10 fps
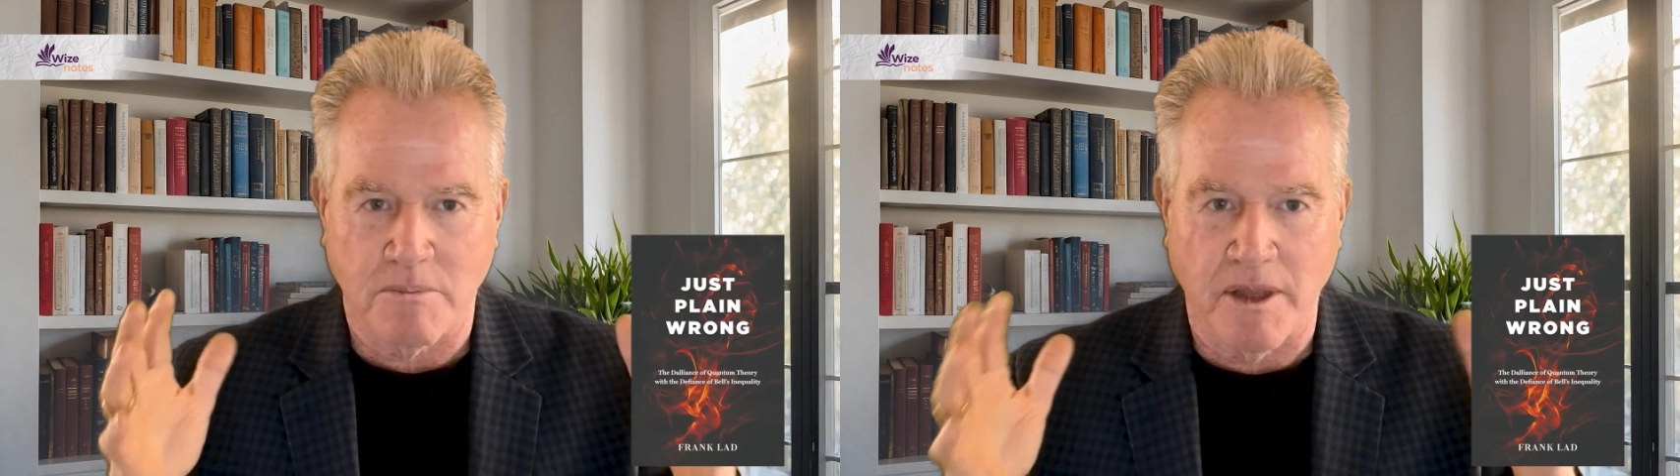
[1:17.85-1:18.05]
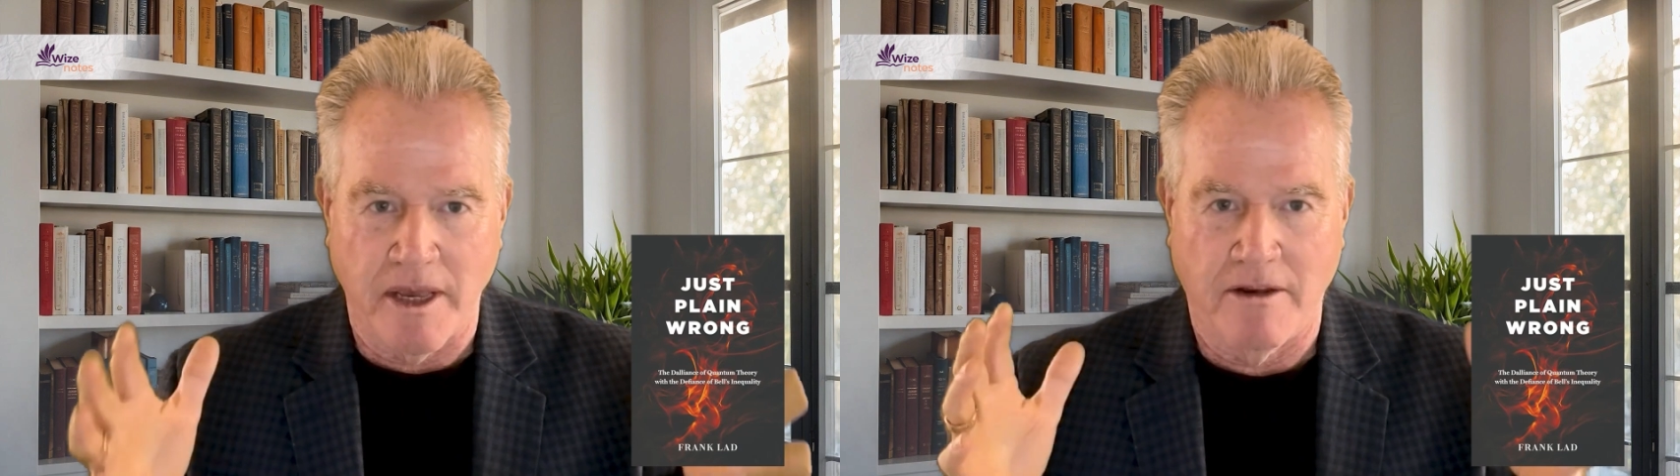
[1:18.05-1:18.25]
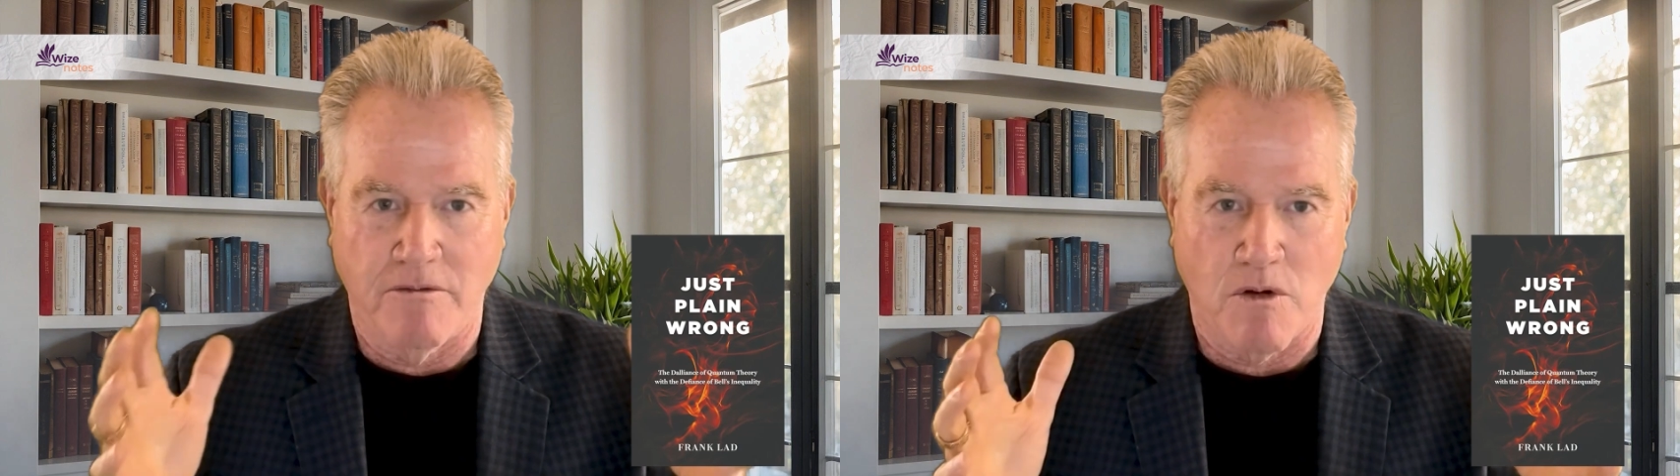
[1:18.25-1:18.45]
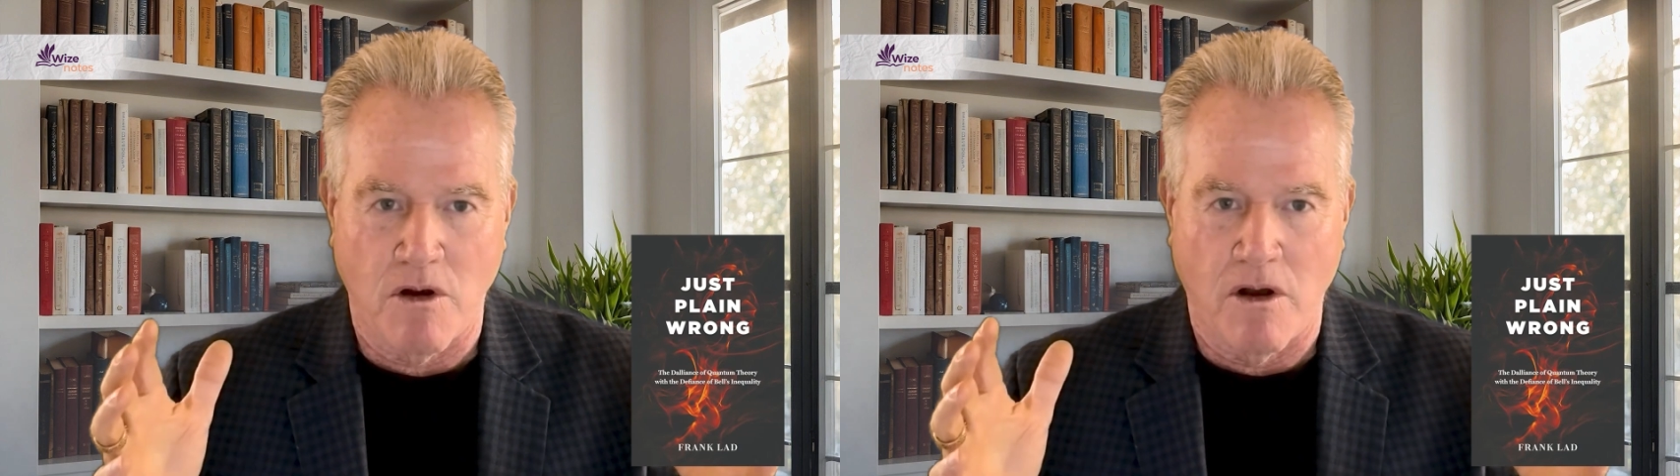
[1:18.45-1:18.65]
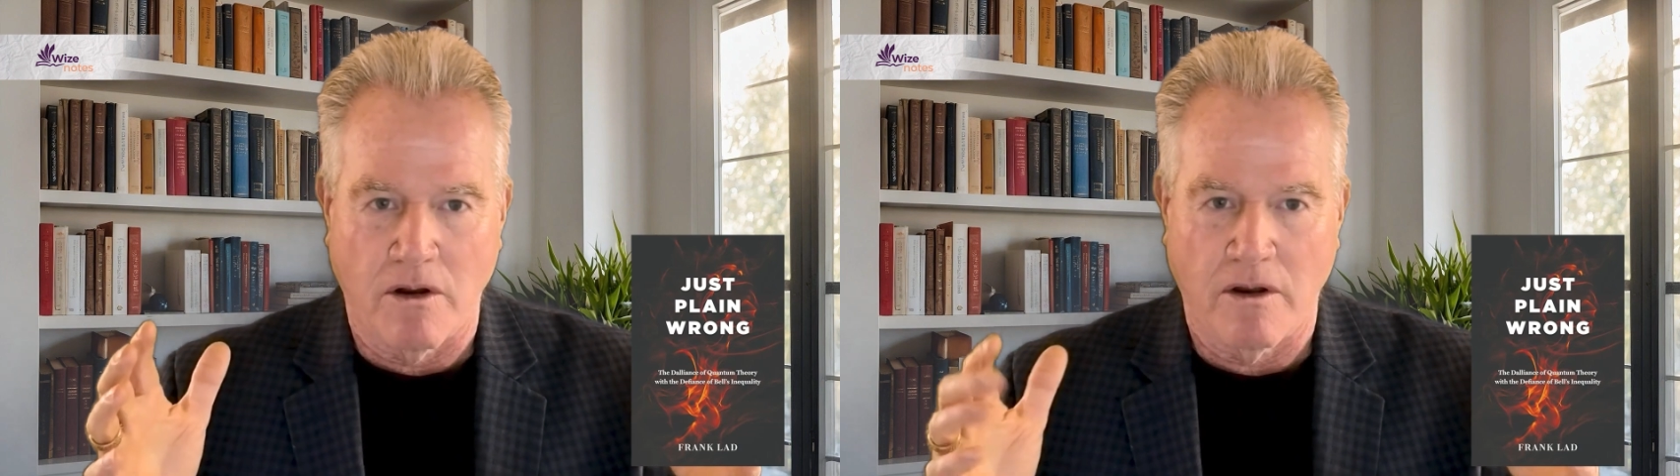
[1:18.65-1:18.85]
Plain
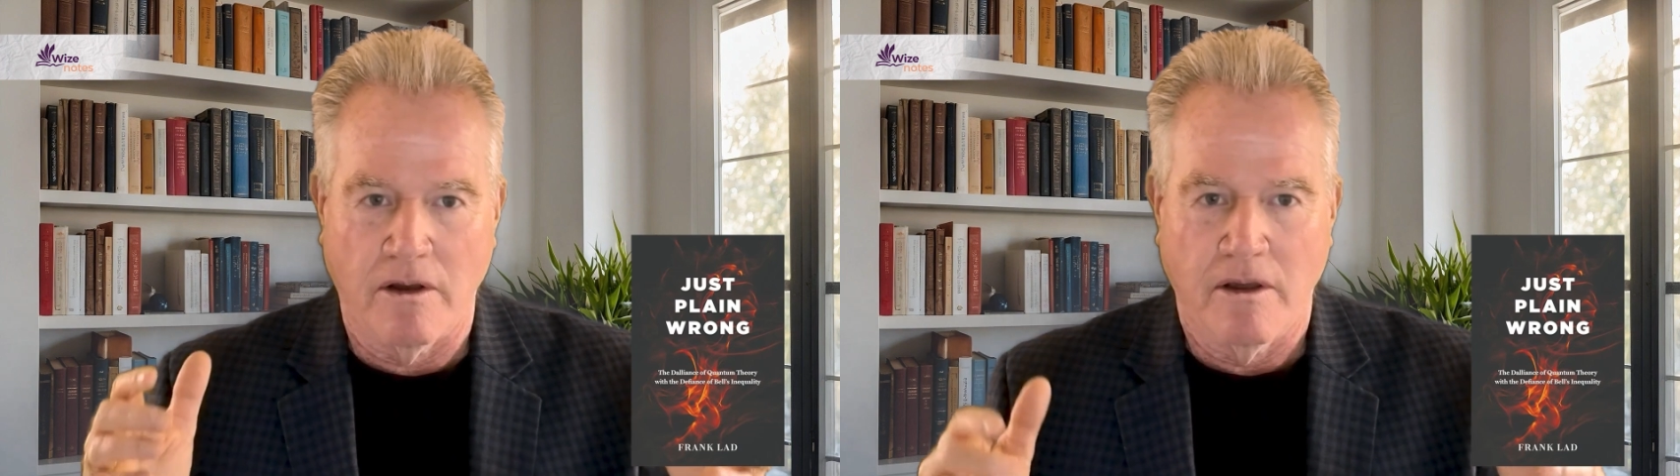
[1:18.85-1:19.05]
Wrong,